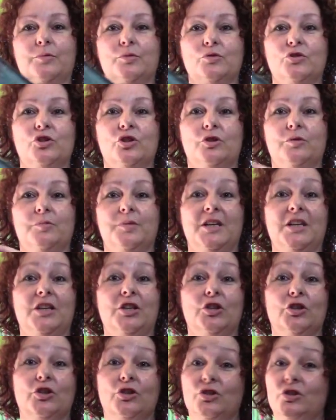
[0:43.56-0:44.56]
to be
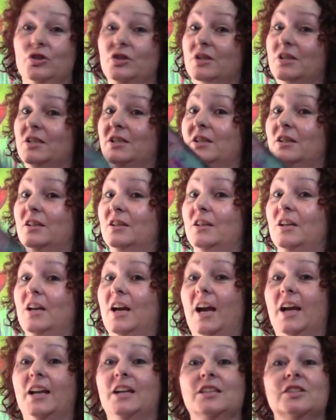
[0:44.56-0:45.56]
used
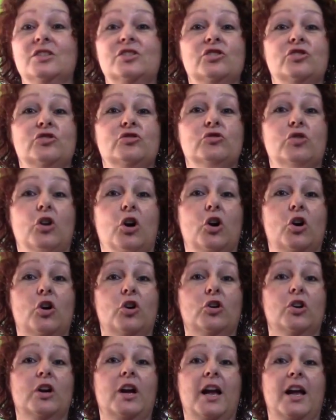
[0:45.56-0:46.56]
and is
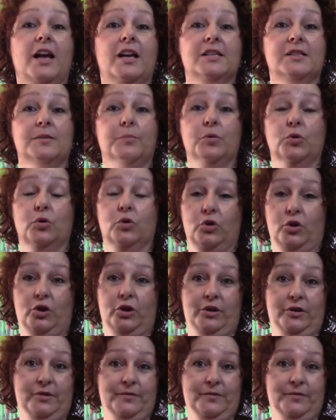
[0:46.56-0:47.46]
strong as a book.